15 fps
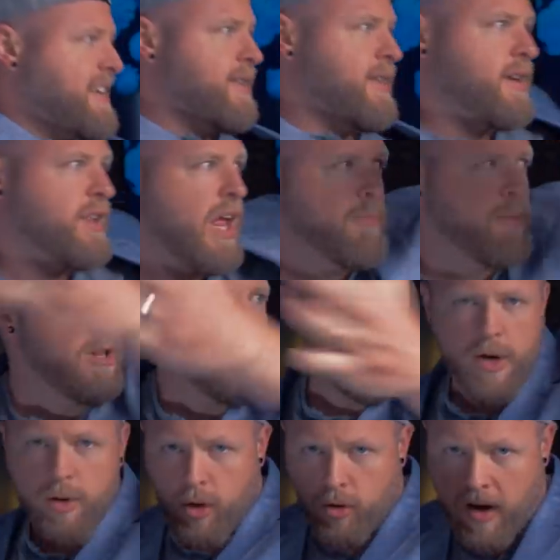head to the club and
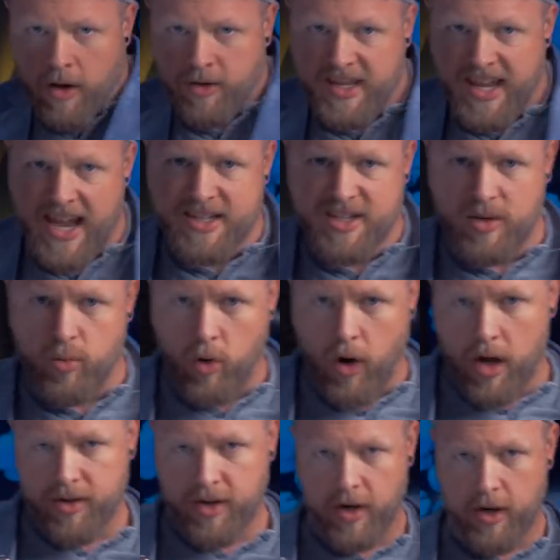loiter around the exit where
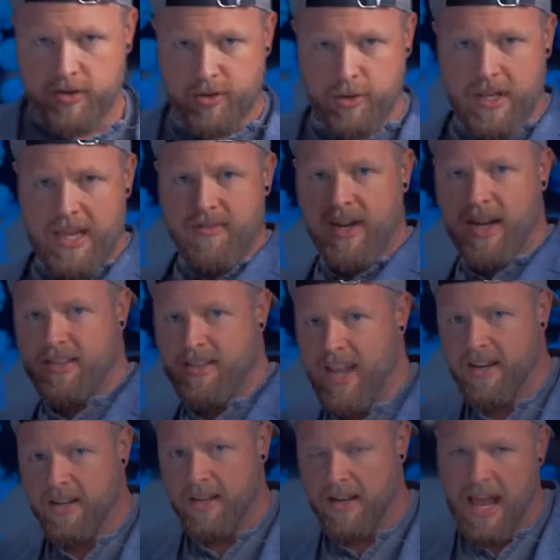all the girls are leaving at the
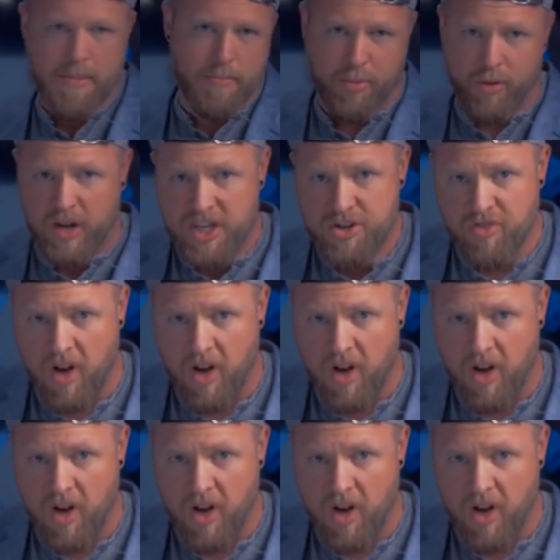end of the night pretty